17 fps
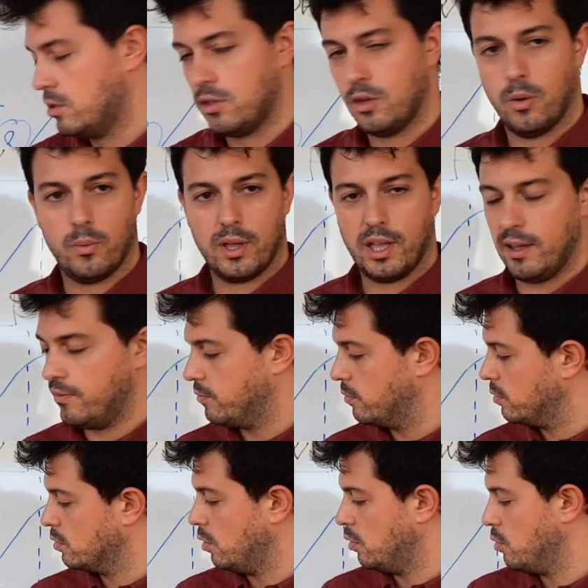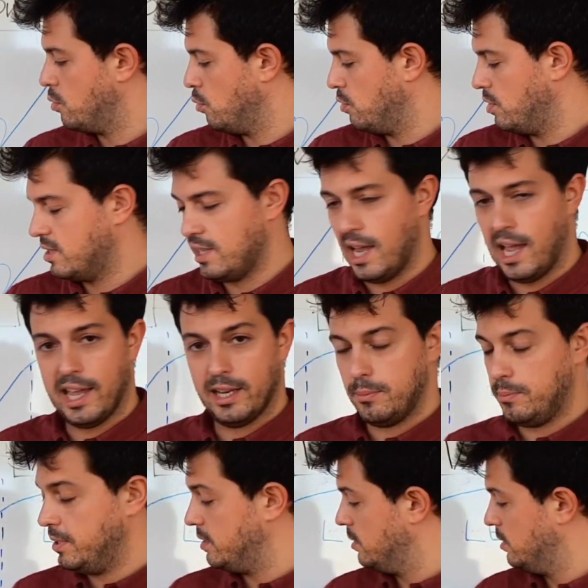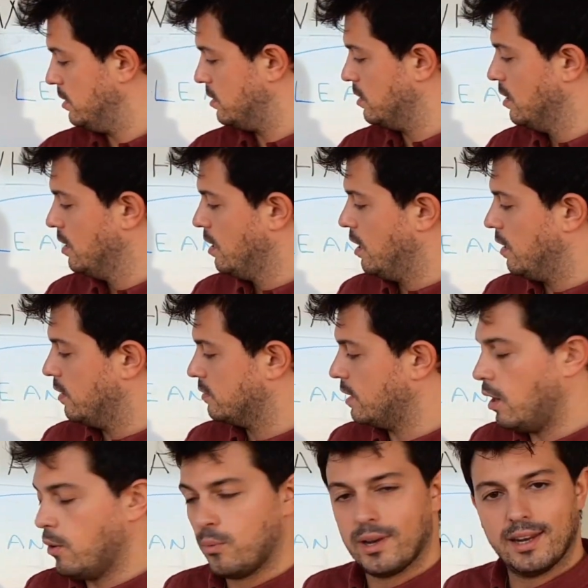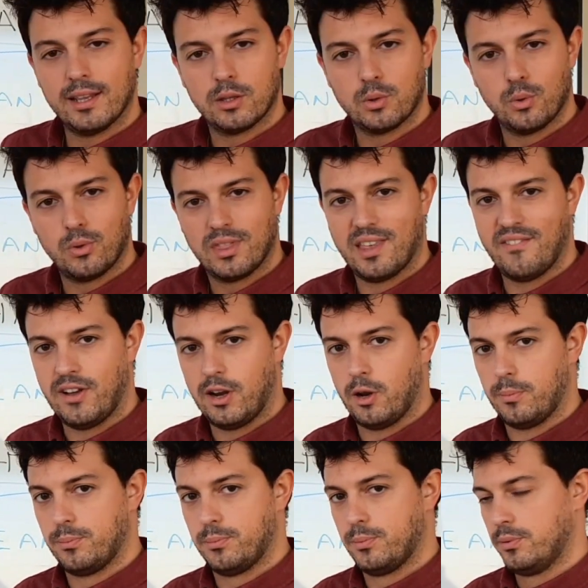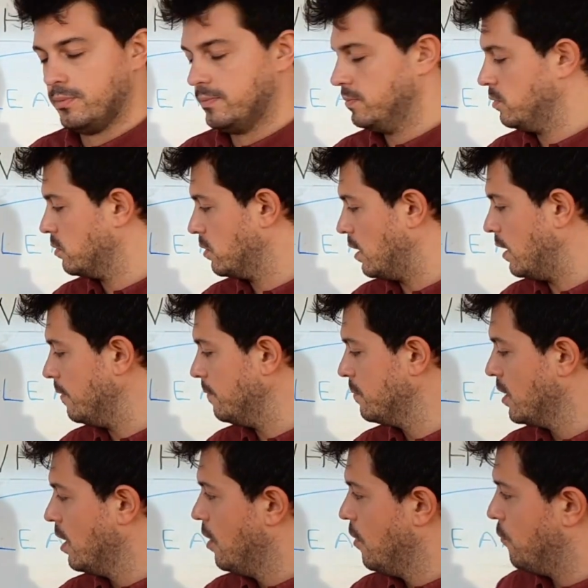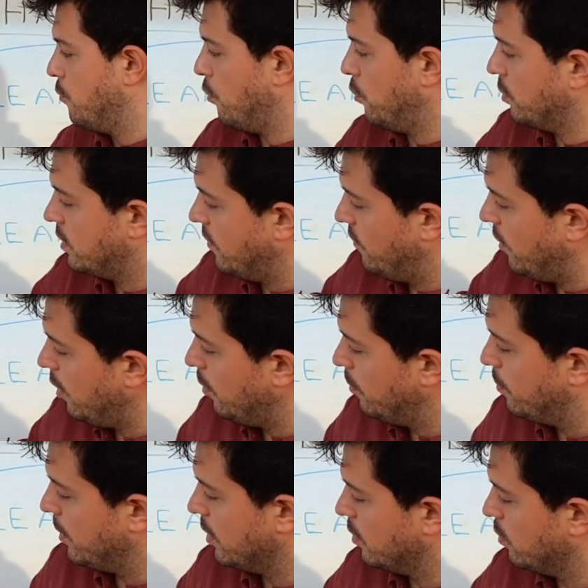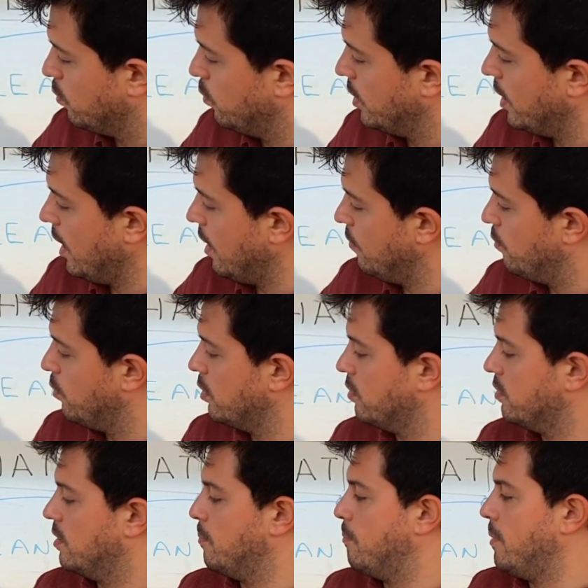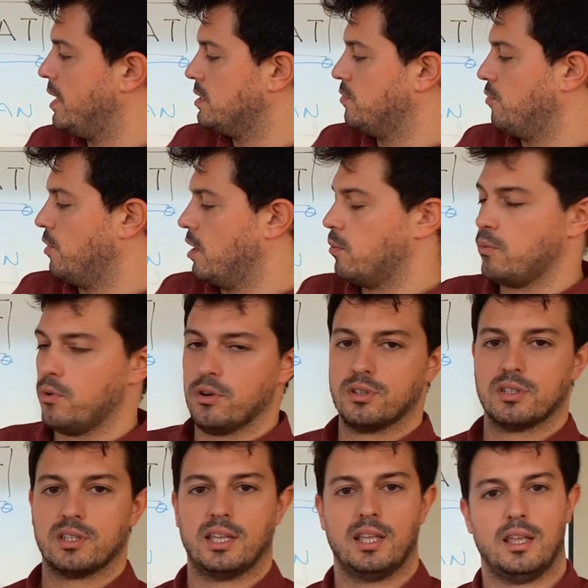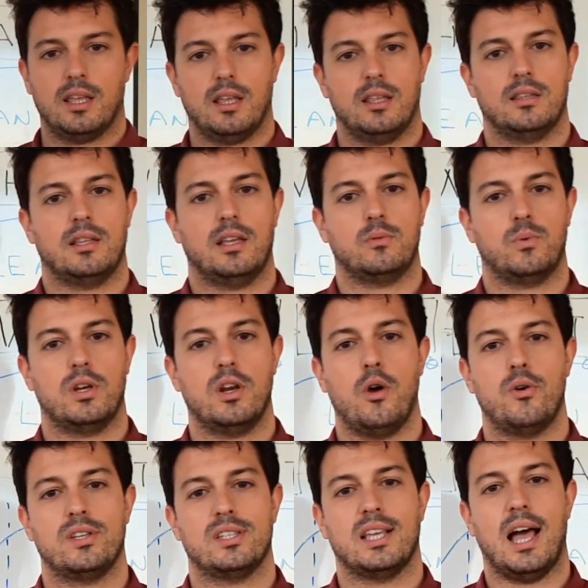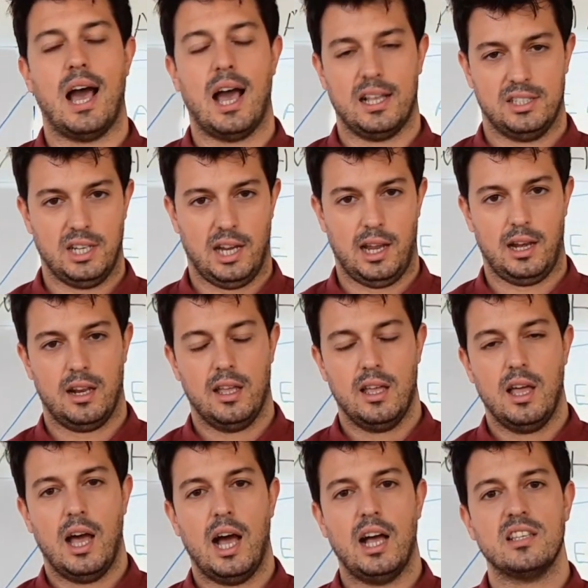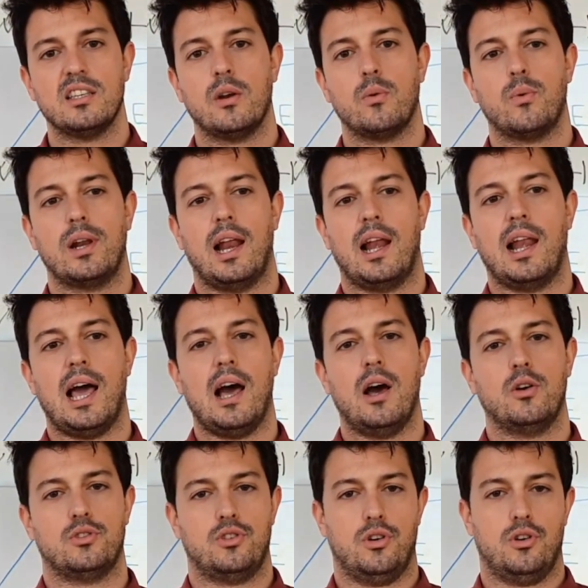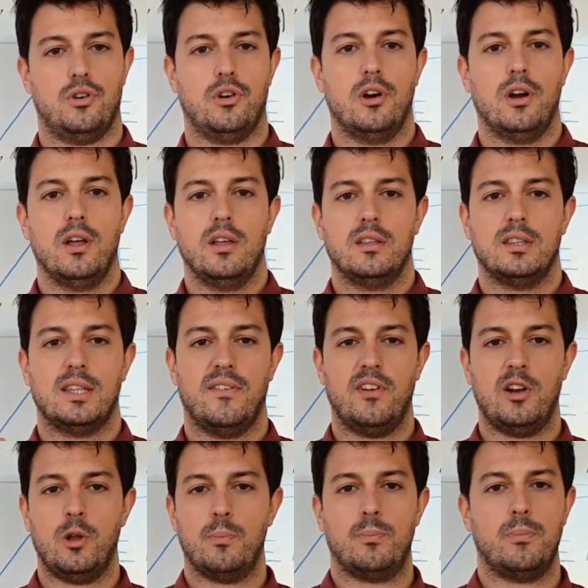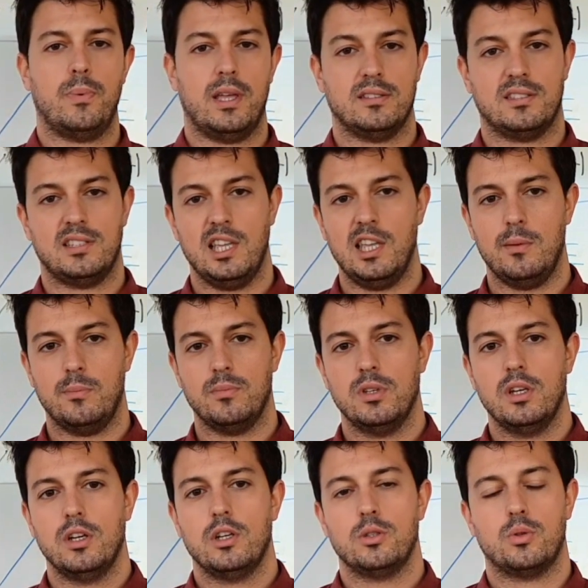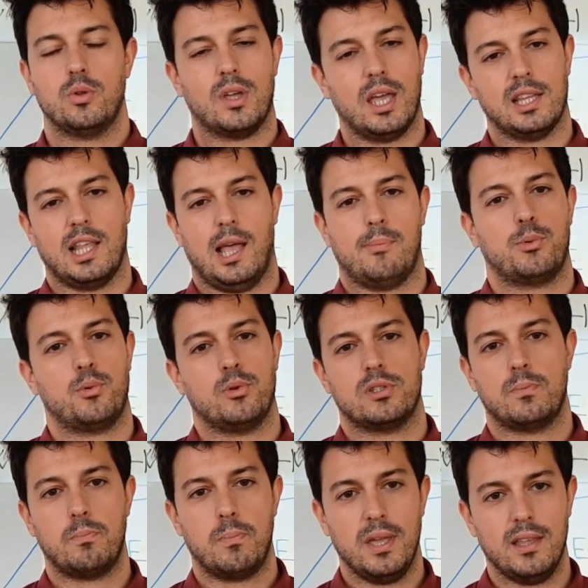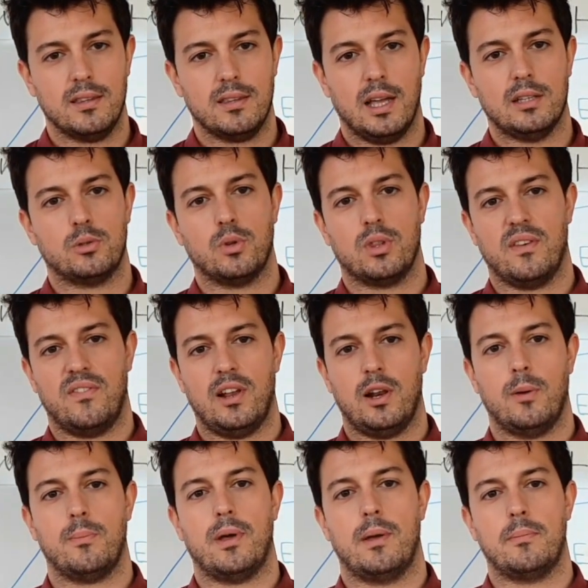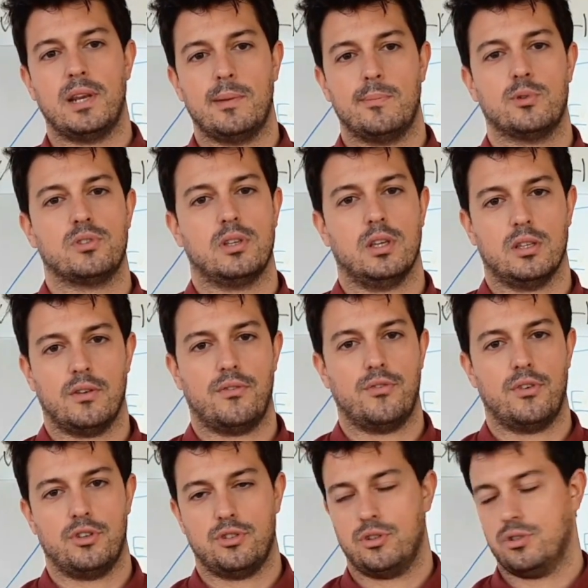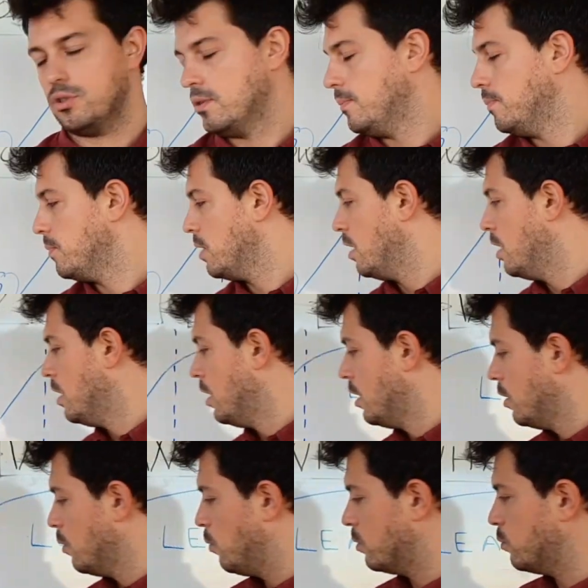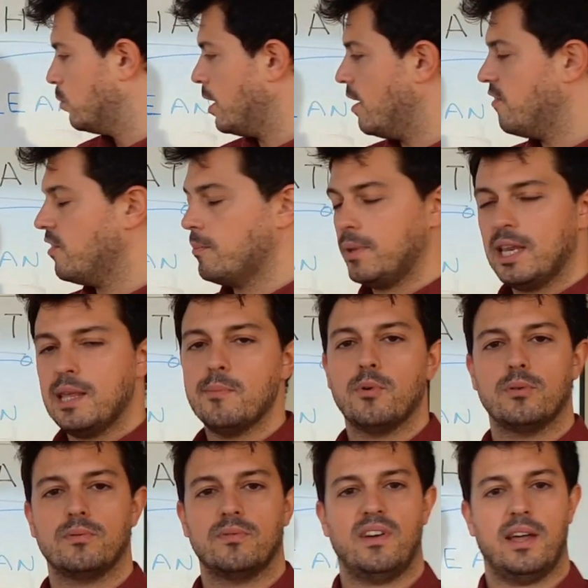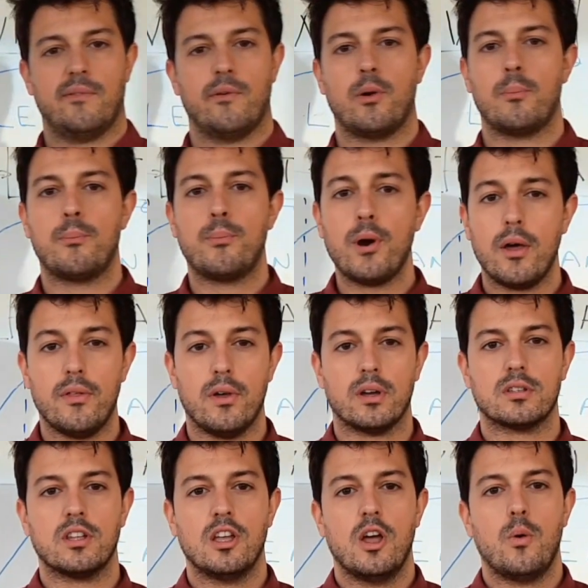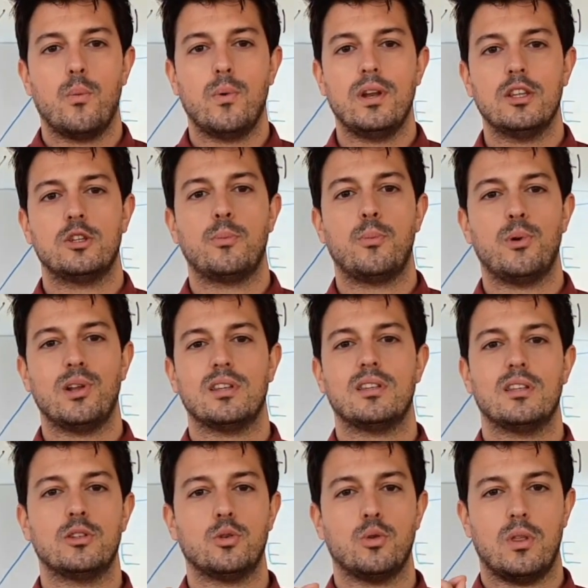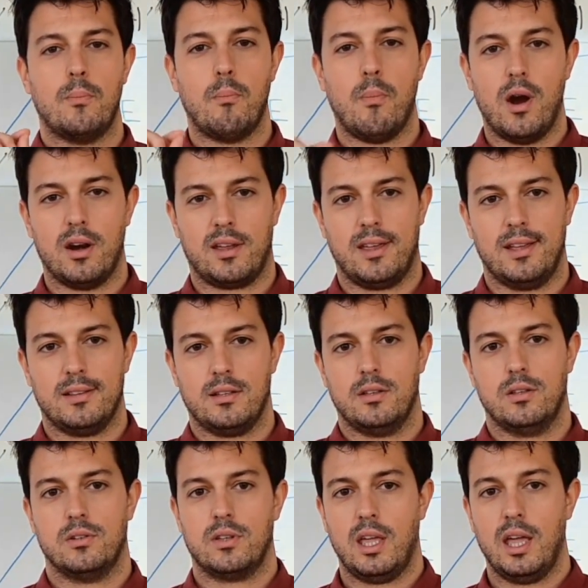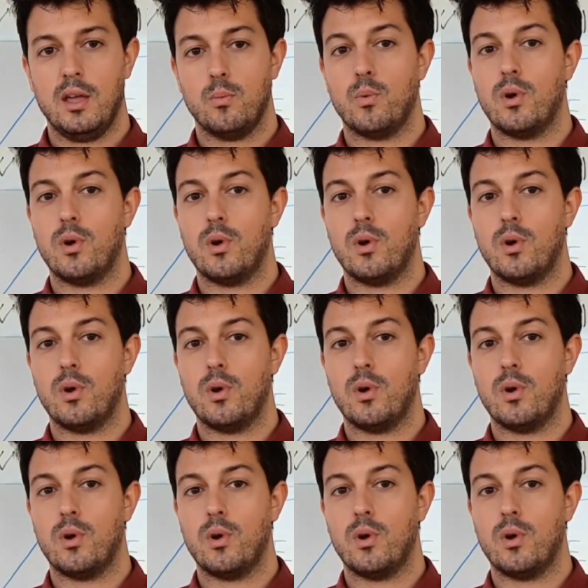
So we have gone through design, business. Now we need to develop. Okay. For developing, we have one of the best frameworks that we know is Agile. Agile will allow your development team to get up to speed and to develop a minimum set of features. When we have a minimum viable product, we need to put it into the market. Okay?